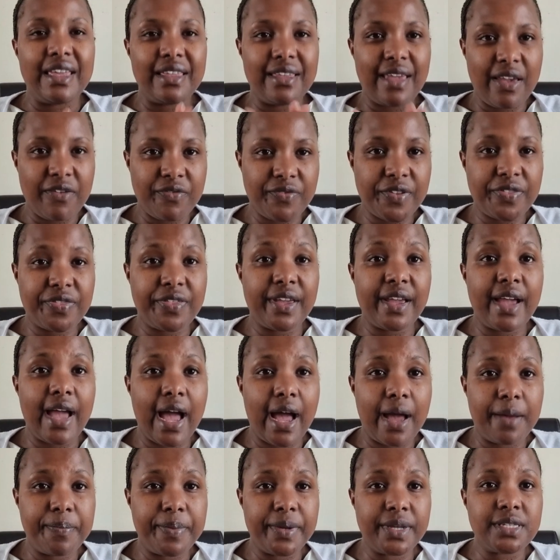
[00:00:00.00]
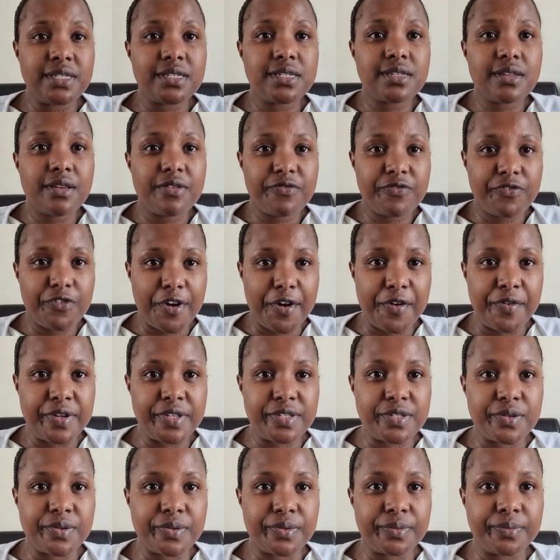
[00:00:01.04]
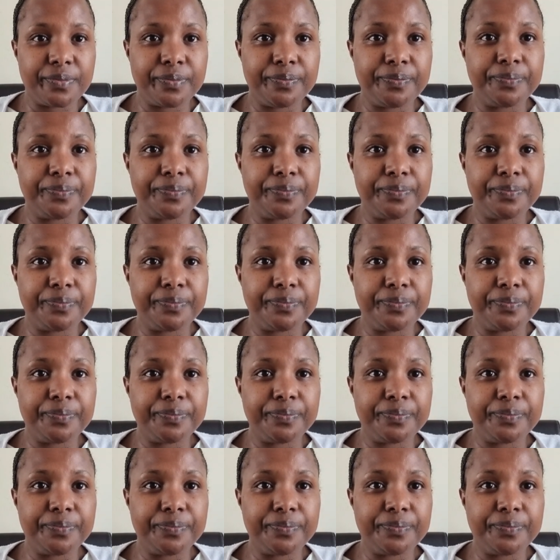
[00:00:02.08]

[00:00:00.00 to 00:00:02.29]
Everything happens for a reason.